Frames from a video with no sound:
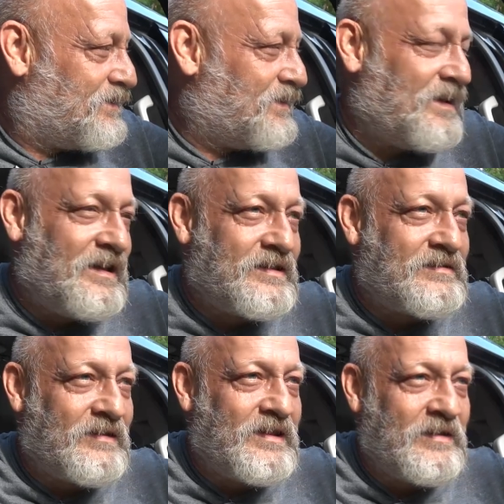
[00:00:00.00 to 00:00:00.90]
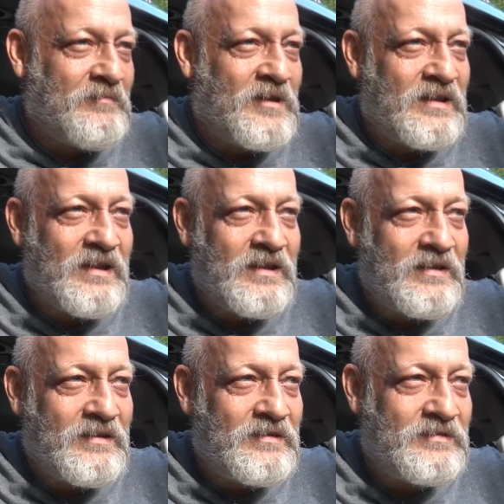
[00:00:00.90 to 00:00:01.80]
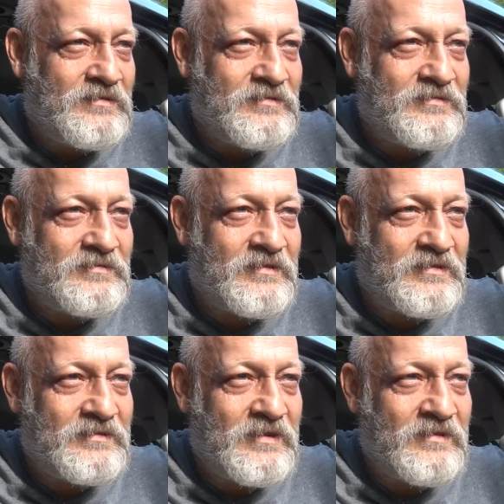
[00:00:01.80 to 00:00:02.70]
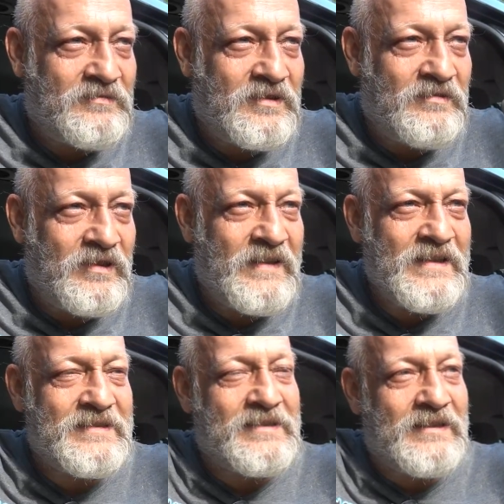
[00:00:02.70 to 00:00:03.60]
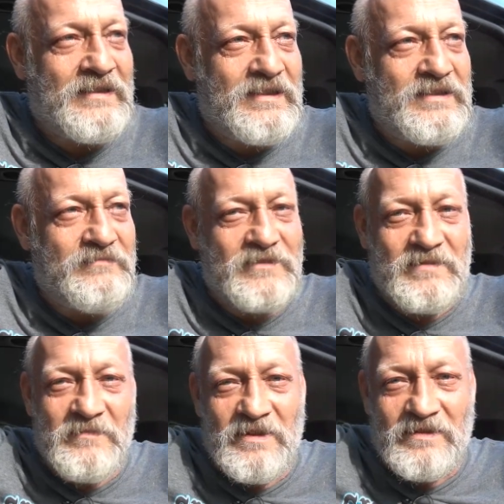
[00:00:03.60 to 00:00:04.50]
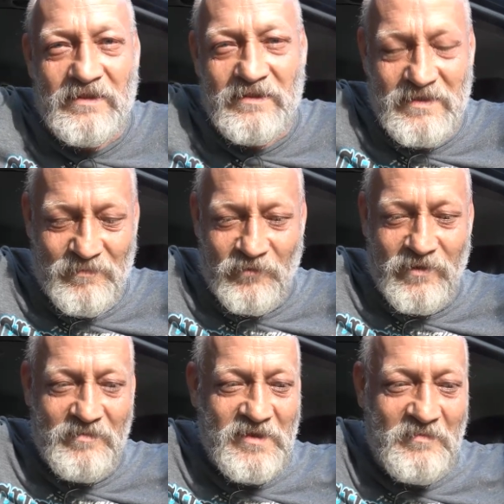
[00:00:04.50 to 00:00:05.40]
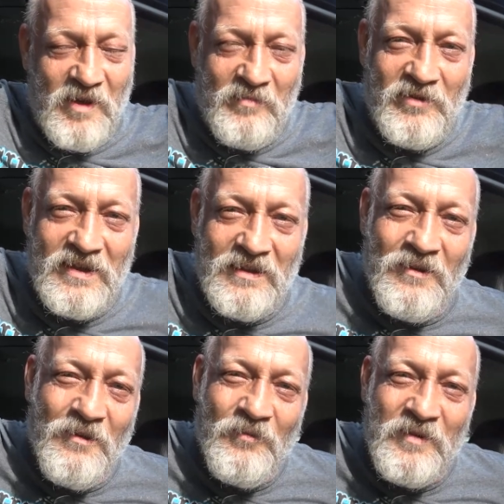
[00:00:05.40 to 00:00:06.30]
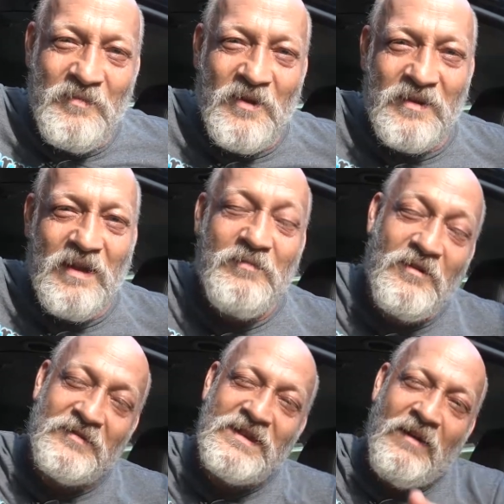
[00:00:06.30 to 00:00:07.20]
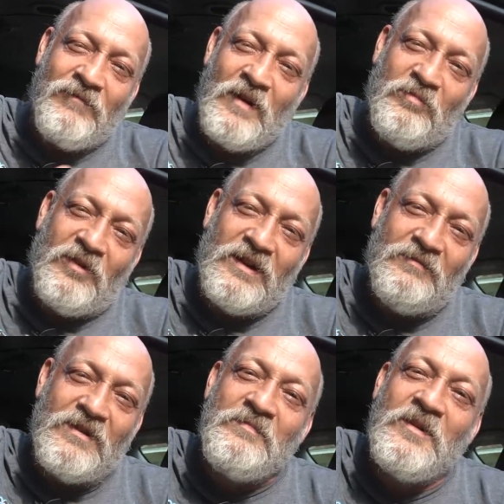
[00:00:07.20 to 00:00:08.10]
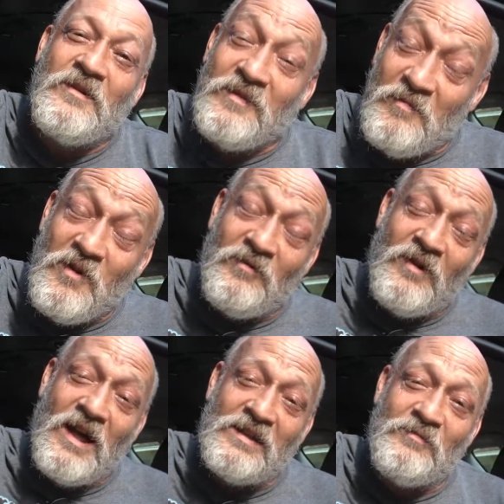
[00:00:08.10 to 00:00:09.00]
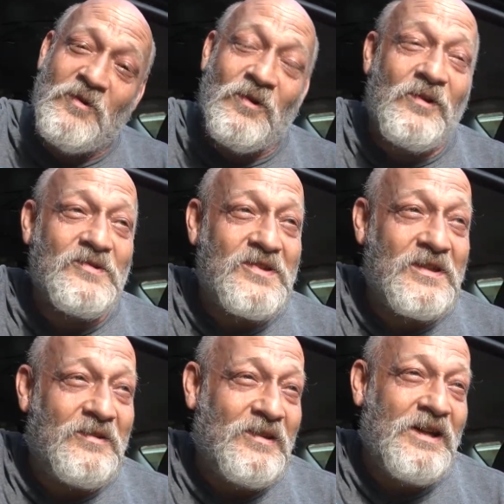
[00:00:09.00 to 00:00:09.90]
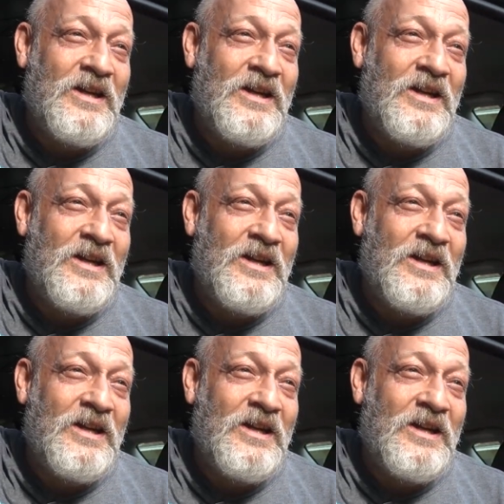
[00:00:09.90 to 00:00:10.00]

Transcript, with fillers: yeah, so I think Monday, uh, I don't know. I think Sunday she wants me to cook some ribs. I might bring you along with me on that, but I'll definitely bring you with me on the boat ride tomorrow. So,